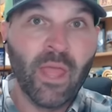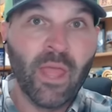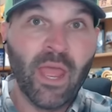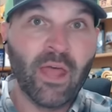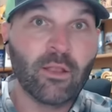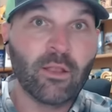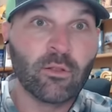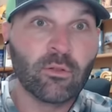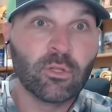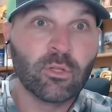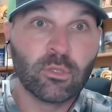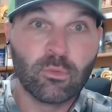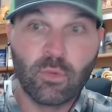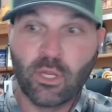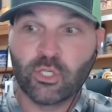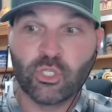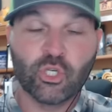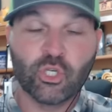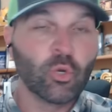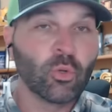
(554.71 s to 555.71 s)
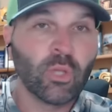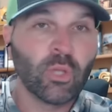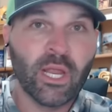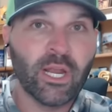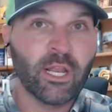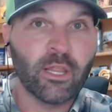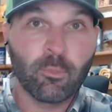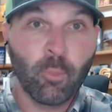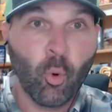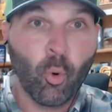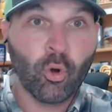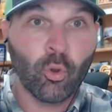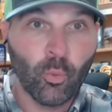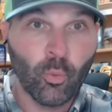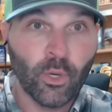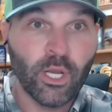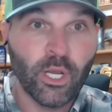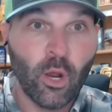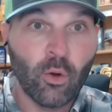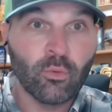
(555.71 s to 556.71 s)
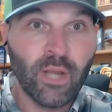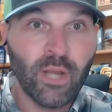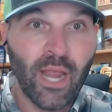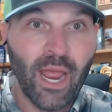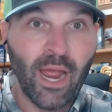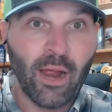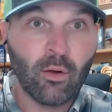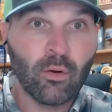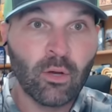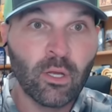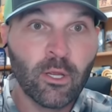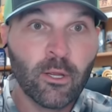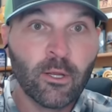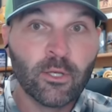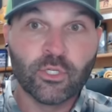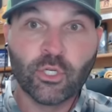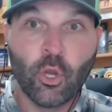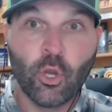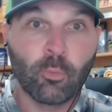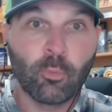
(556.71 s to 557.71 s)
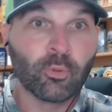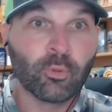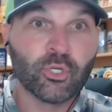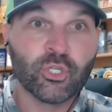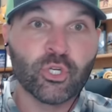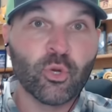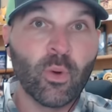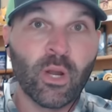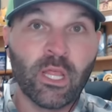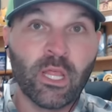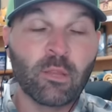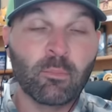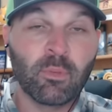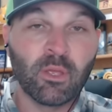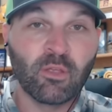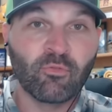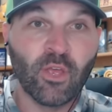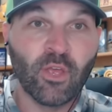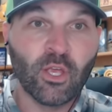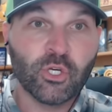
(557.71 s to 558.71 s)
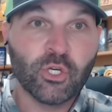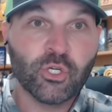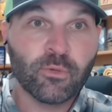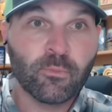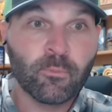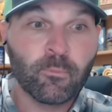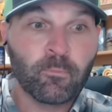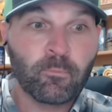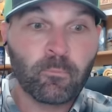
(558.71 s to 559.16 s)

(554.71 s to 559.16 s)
And it's too late in the portal window now to go pursue any of the big fish.